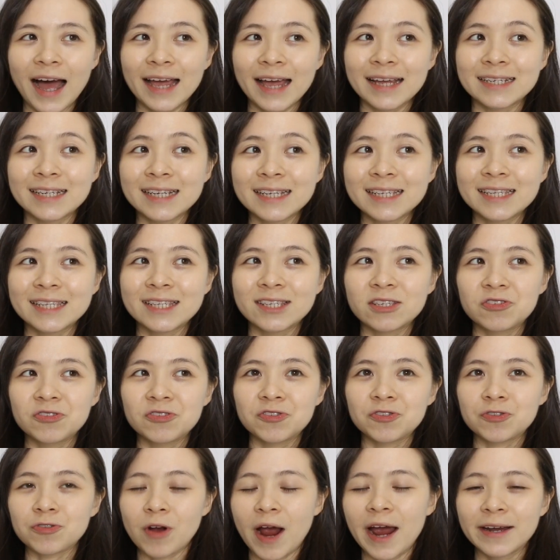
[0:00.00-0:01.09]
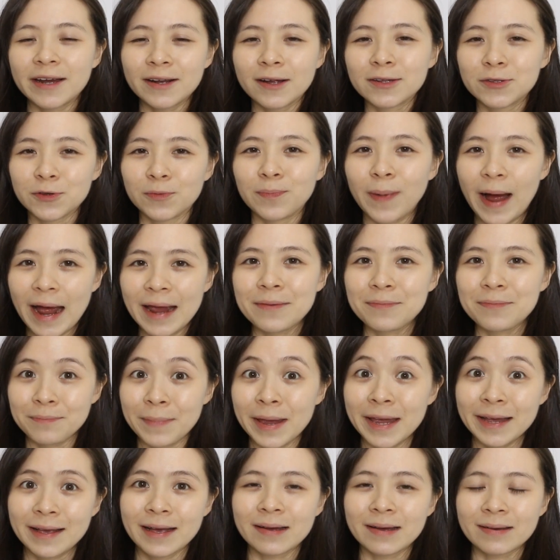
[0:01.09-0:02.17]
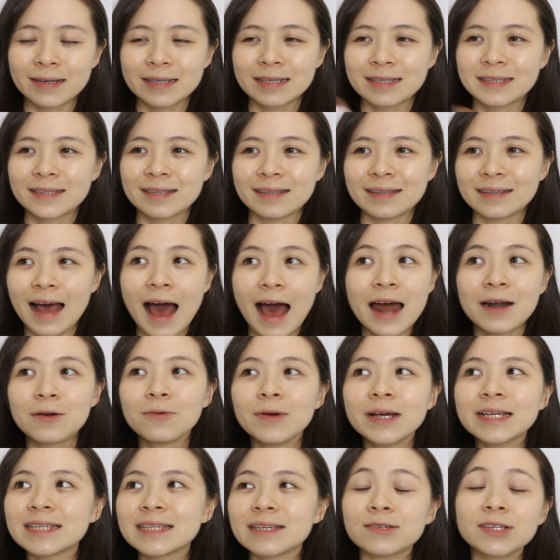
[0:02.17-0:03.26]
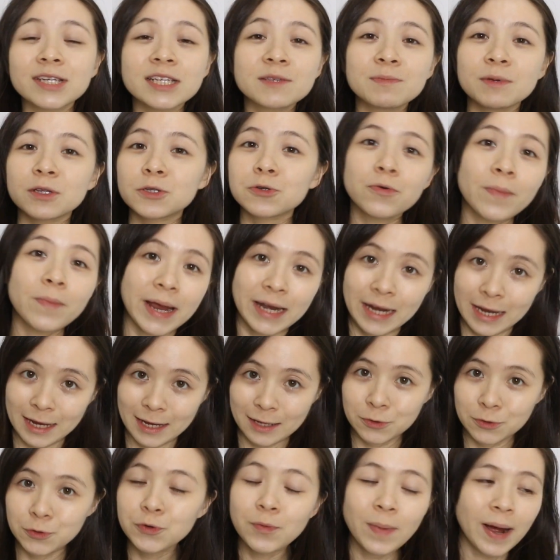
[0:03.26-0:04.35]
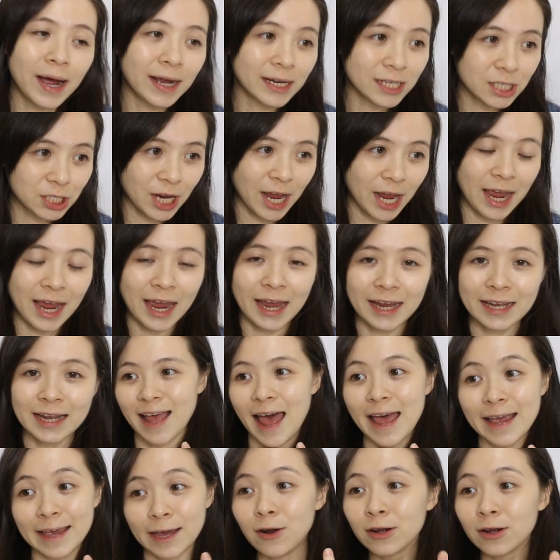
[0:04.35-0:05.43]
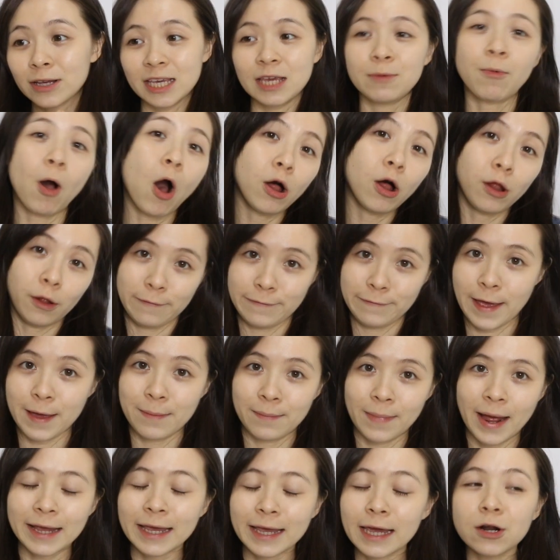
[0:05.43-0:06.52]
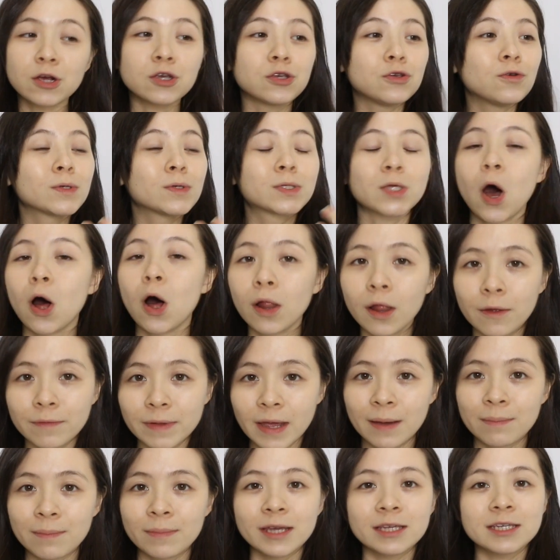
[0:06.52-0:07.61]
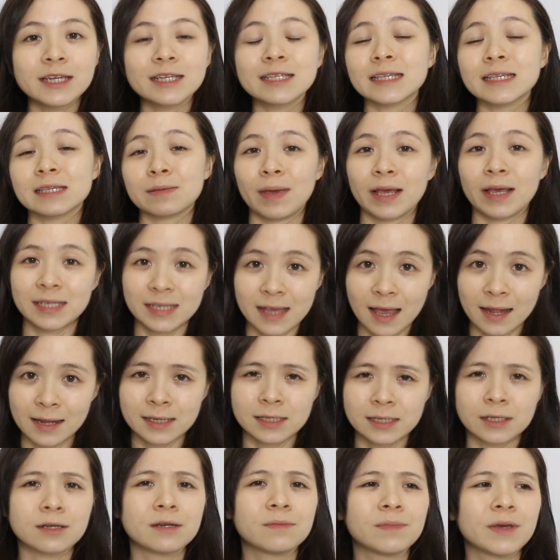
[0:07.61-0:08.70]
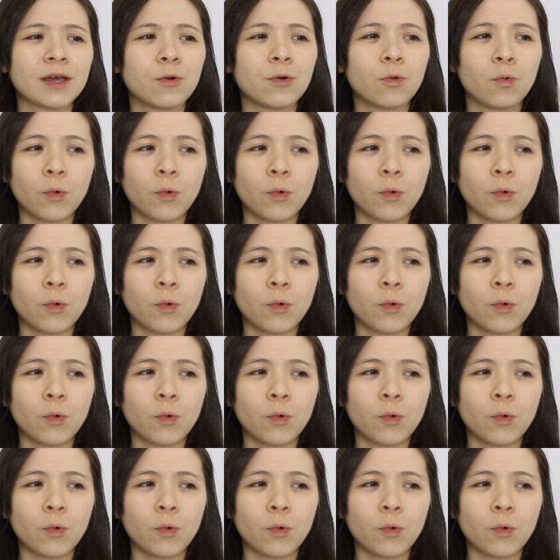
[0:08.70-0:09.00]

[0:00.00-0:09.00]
I just try not to buy makeup because otherwise it'll just be too much, and I cannot keep all of them. I cannot use all of them. It just doesn't make sense. It's gonna be a